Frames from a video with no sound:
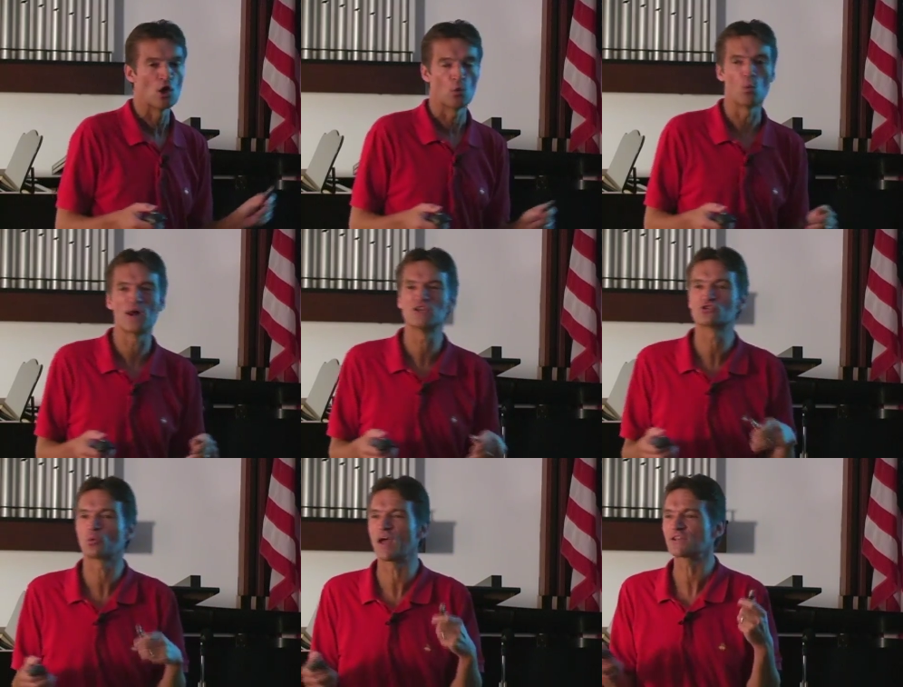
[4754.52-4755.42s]
What is
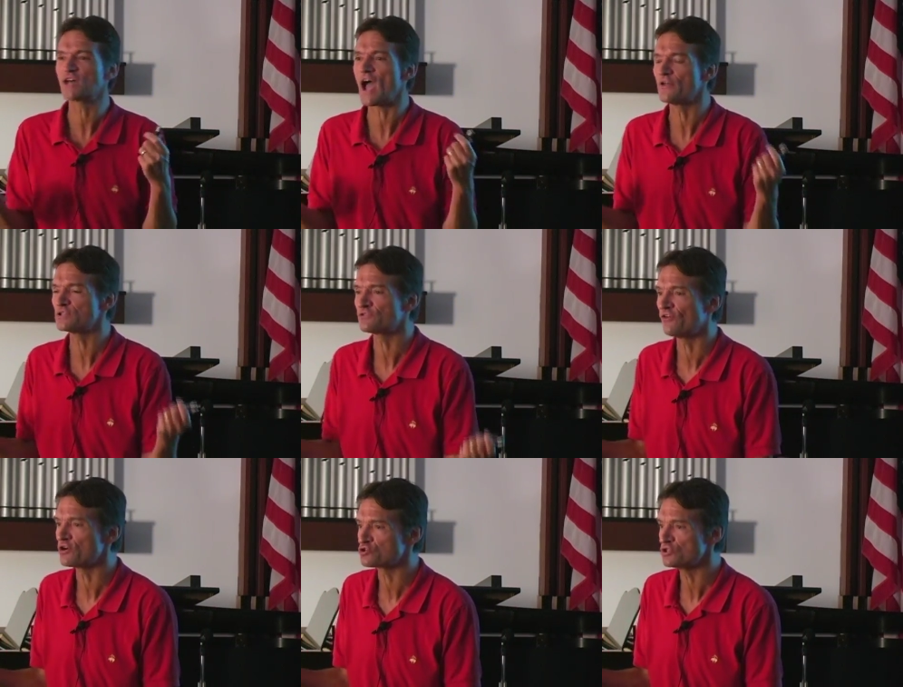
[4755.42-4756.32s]
erectile
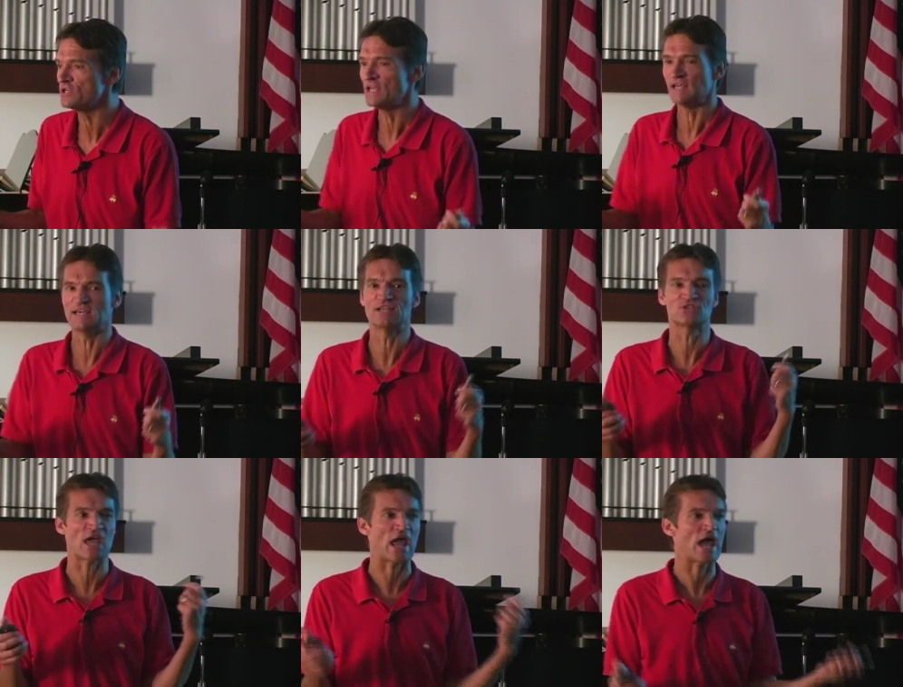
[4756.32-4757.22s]
dysfunction? It's
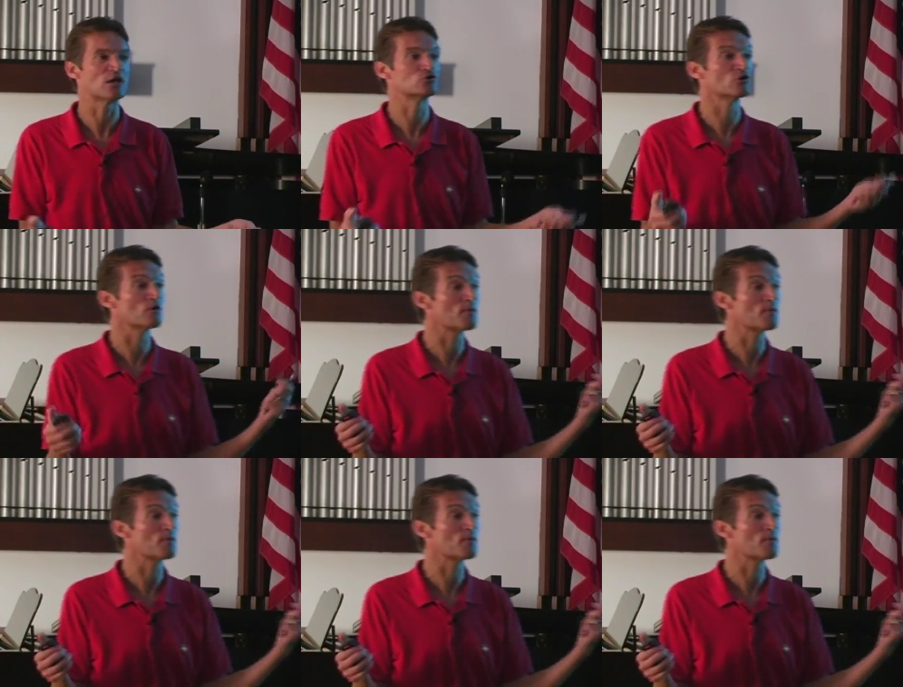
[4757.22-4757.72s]
angina of the